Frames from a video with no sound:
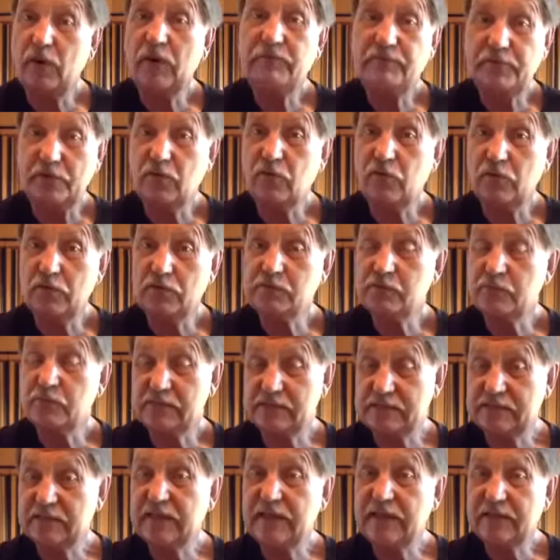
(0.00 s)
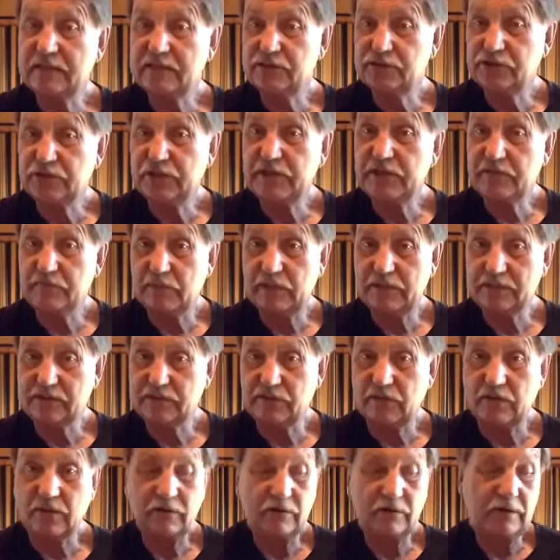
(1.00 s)
the chords were C and G in my
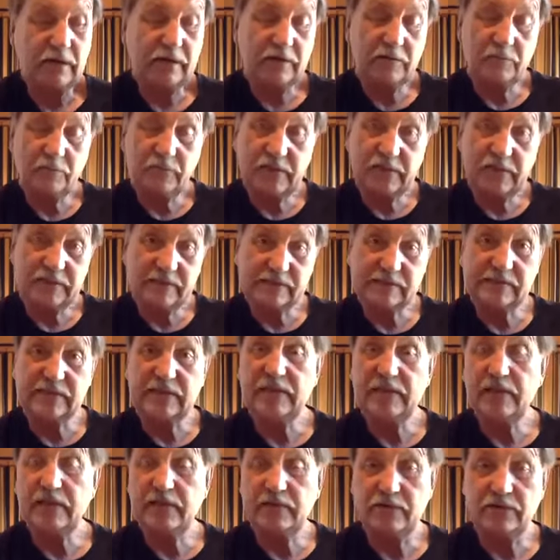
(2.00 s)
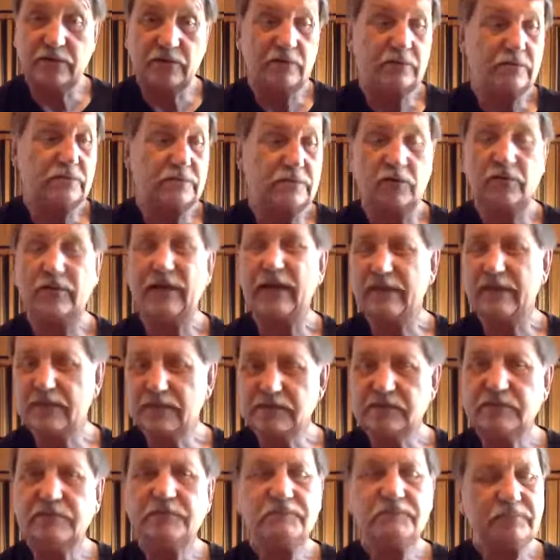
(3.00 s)
song, I could play the C here. So now
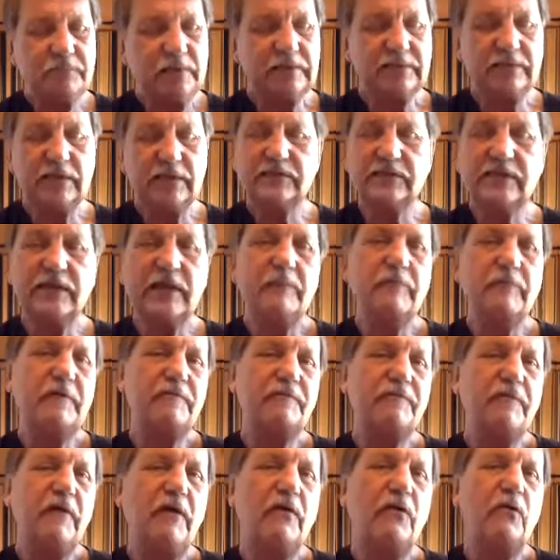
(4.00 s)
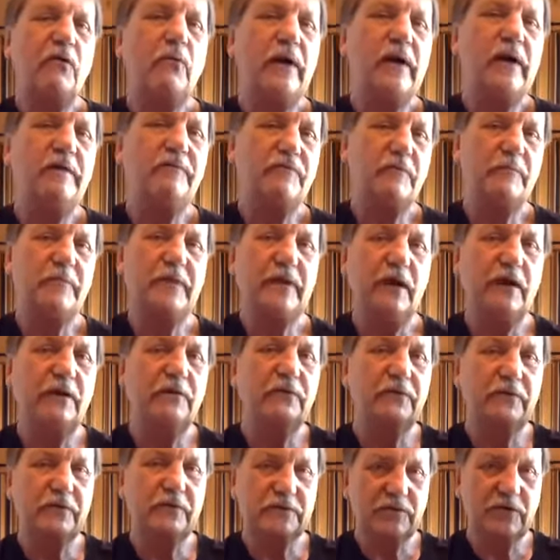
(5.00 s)
this doesn't get me far away from the
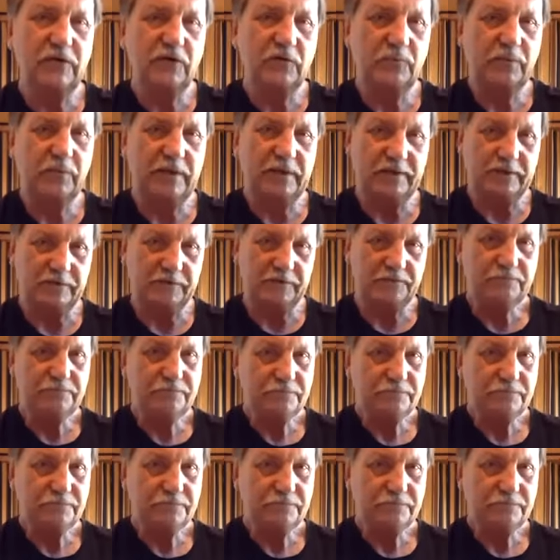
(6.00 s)
other guitar player.